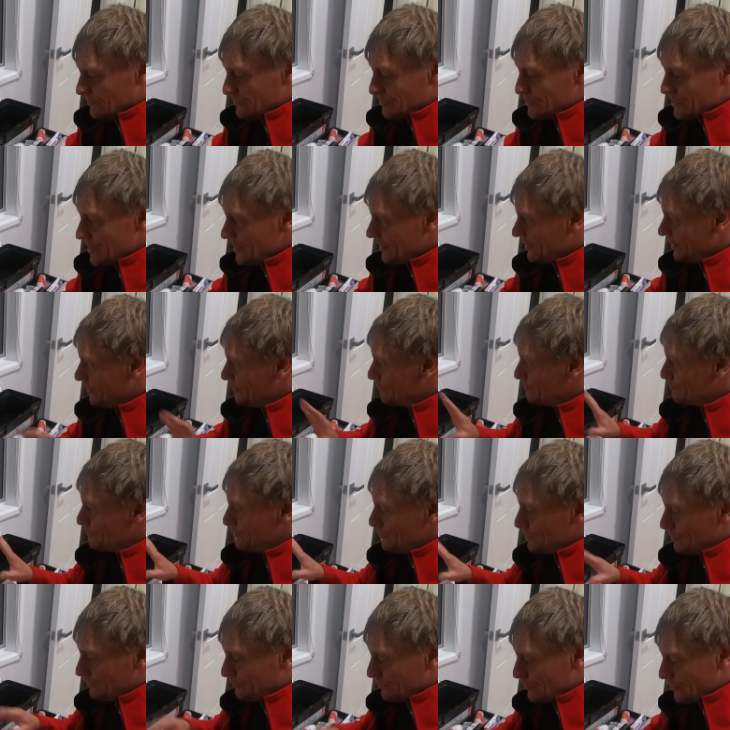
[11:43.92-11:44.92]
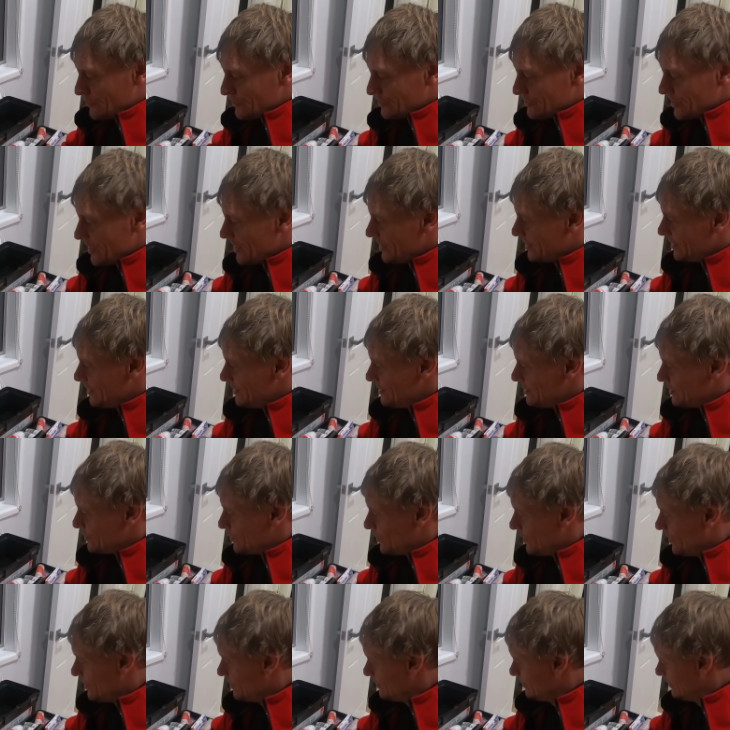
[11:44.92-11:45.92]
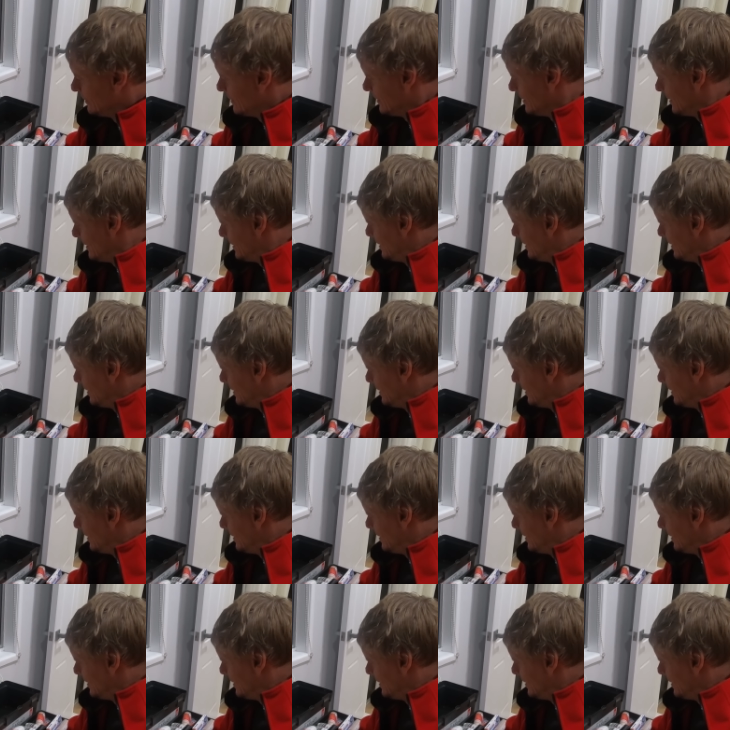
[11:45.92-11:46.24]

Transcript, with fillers: Checking through the first aid kit as well.